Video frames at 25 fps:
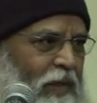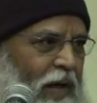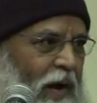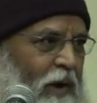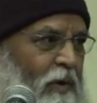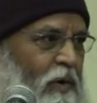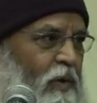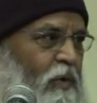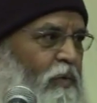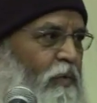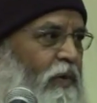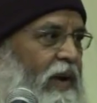
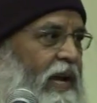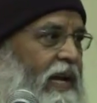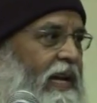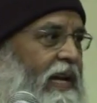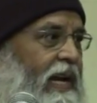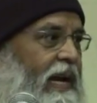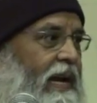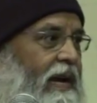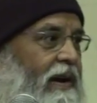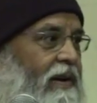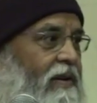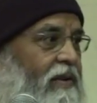our
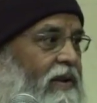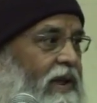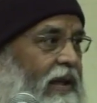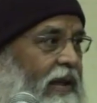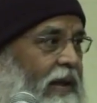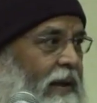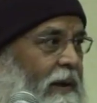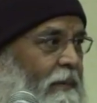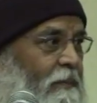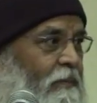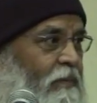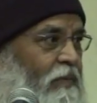waking
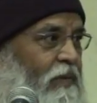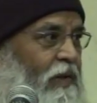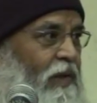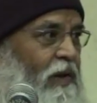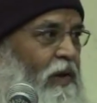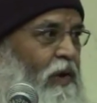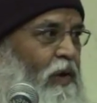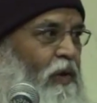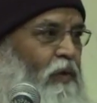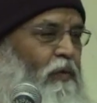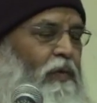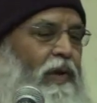
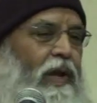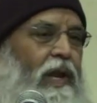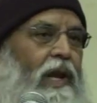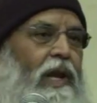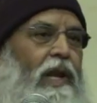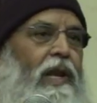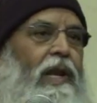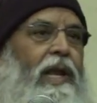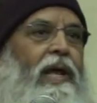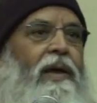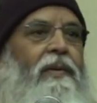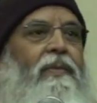dream will
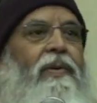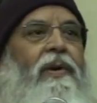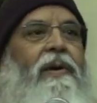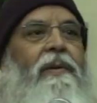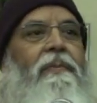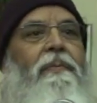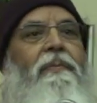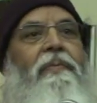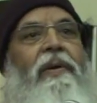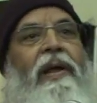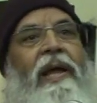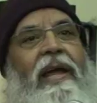
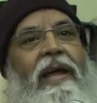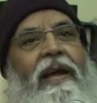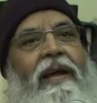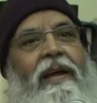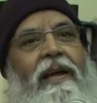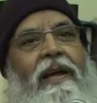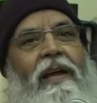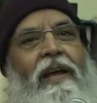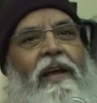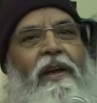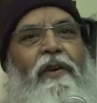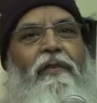never
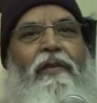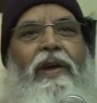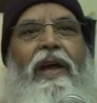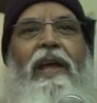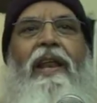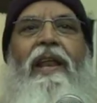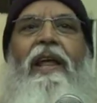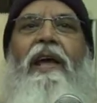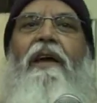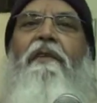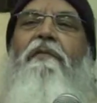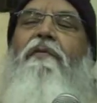break
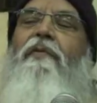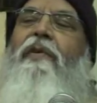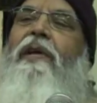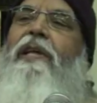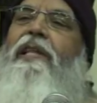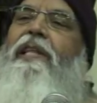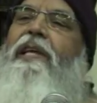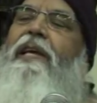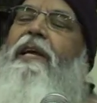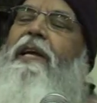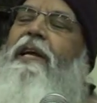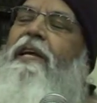when
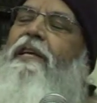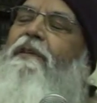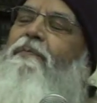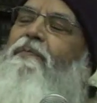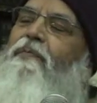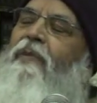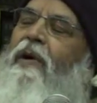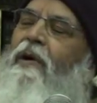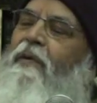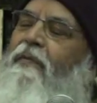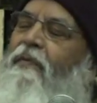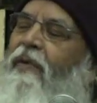everything is
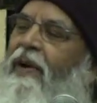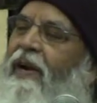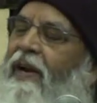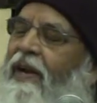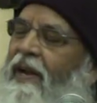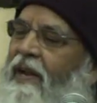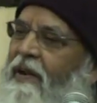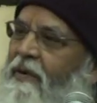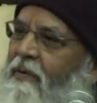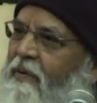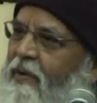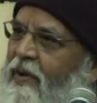
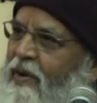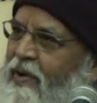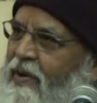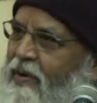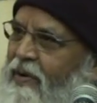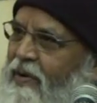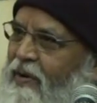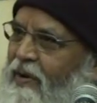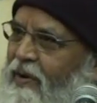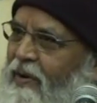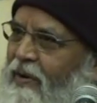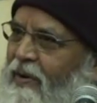perfectly
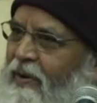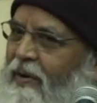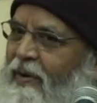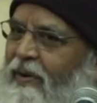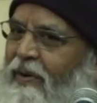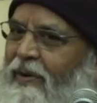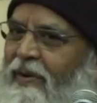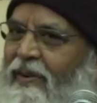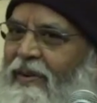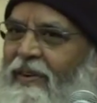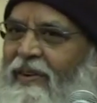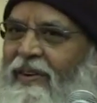going
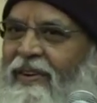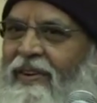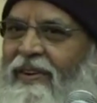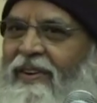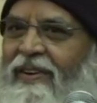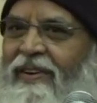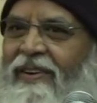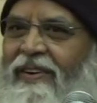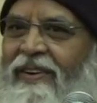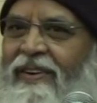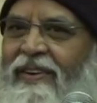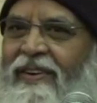on.
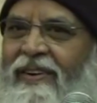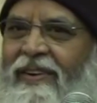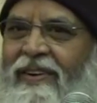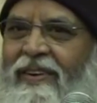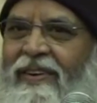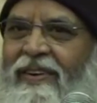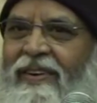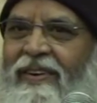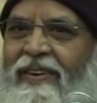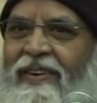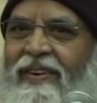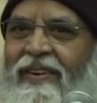
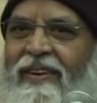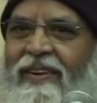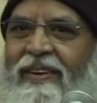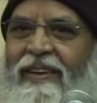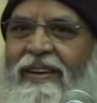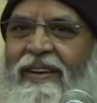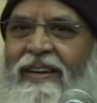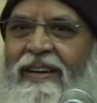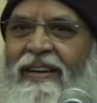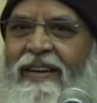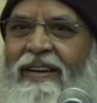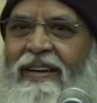
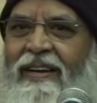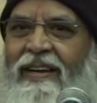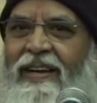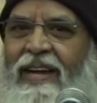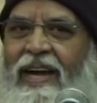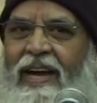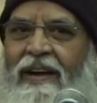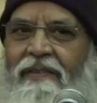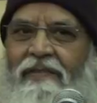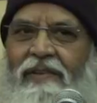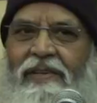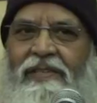
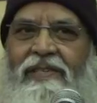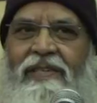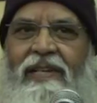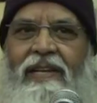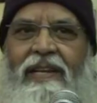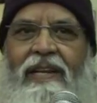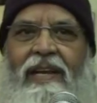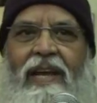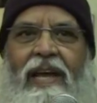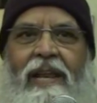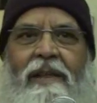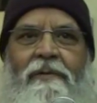I was
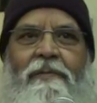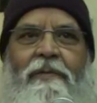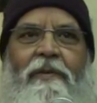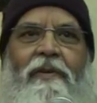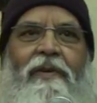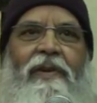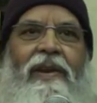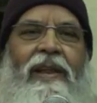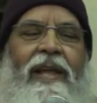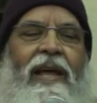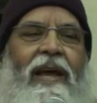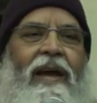in
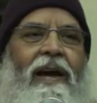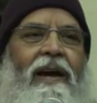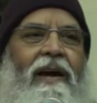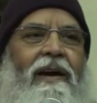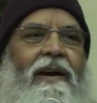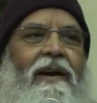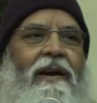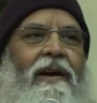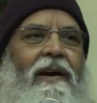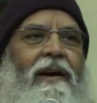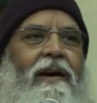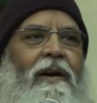California.
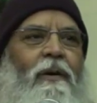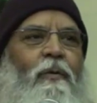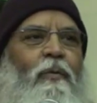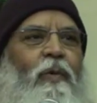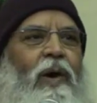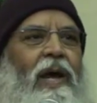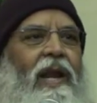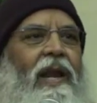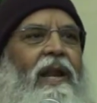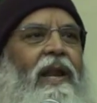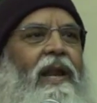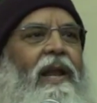
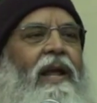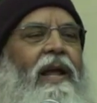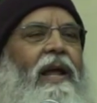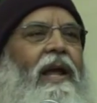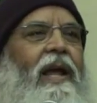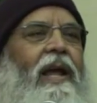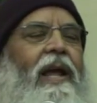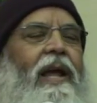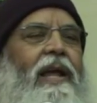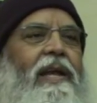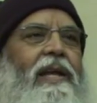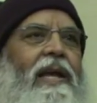One
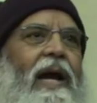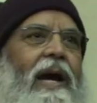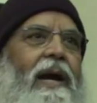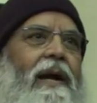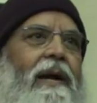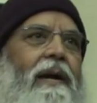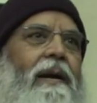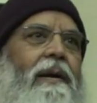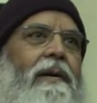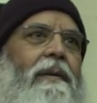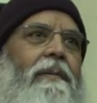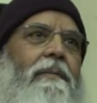
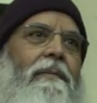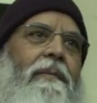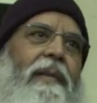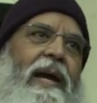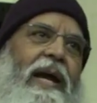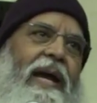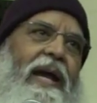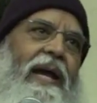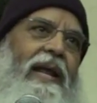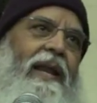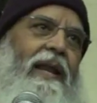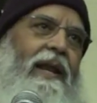young
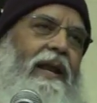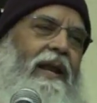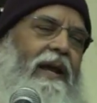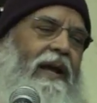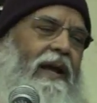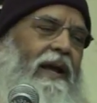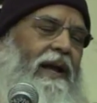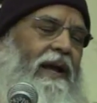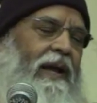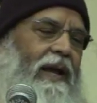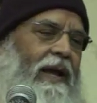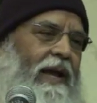
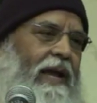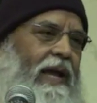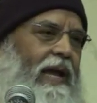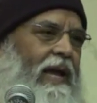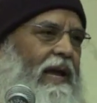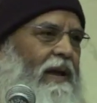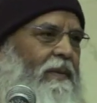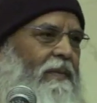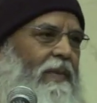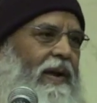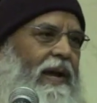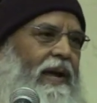man
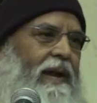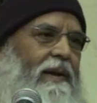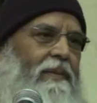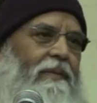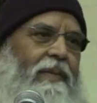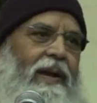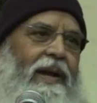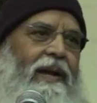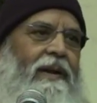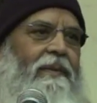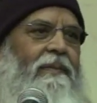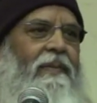came and
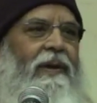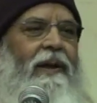met